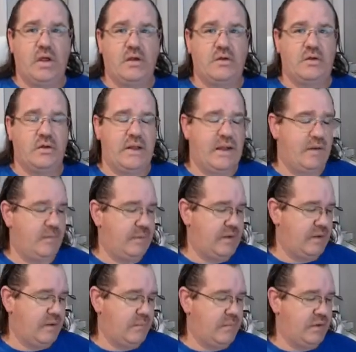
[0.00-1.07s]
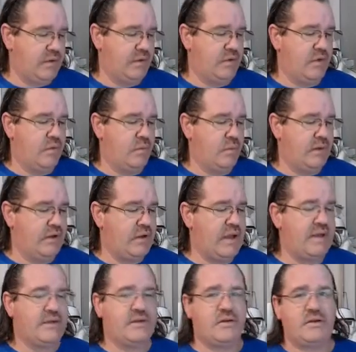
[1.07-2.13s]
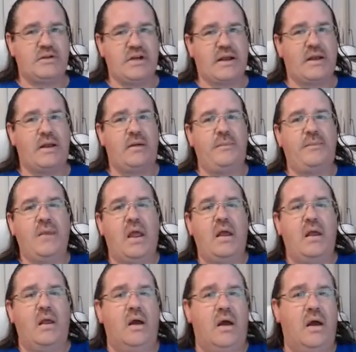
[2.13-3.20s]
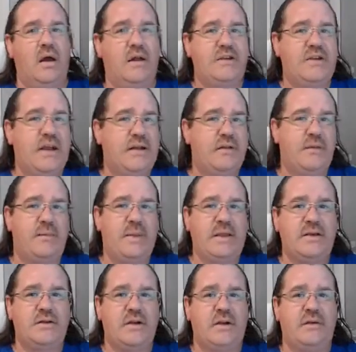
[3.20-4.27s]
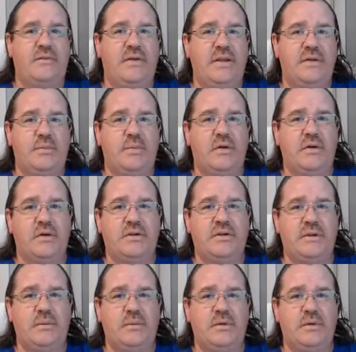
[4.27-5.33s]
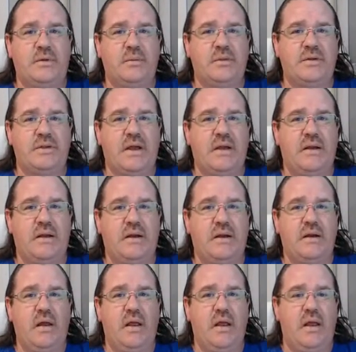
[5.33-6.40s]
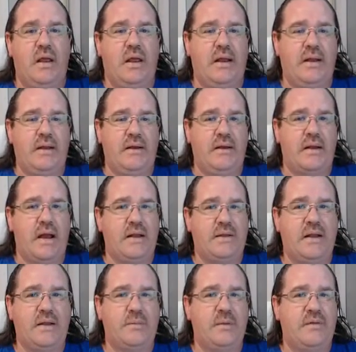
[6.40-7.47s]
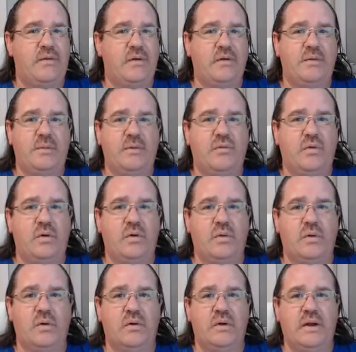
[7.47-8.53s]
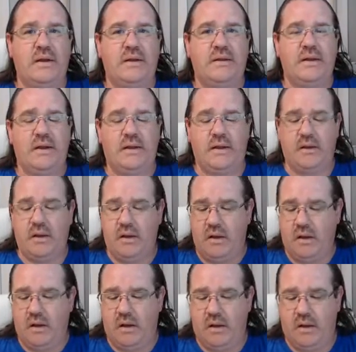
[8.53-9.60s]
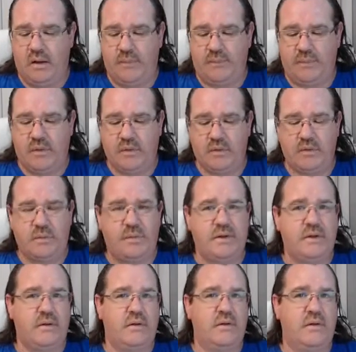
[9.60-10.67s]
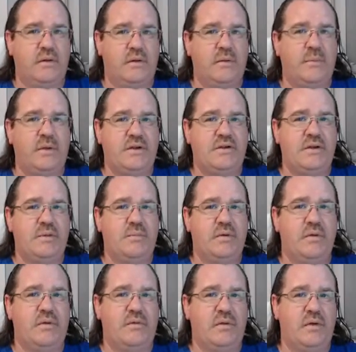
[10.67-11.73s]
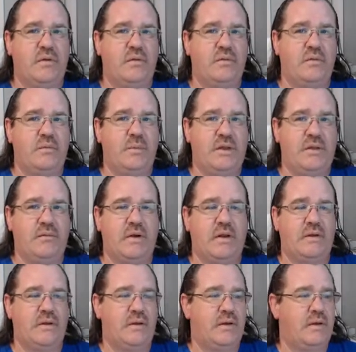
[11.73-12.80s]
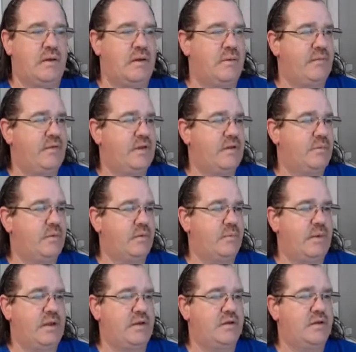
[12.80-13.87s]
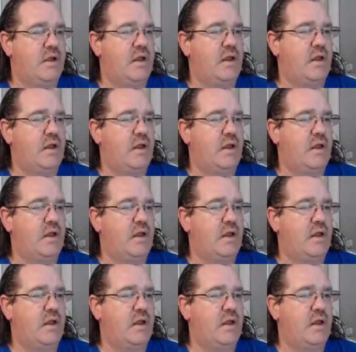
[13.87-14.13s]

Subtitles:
So that'll be it. But you know, when you guys check out the page on the Facebook, see what's on there, and then contact me first before you order anything. They're a little bit, they'll be cheaper if you go through me rather than on the Facebook page.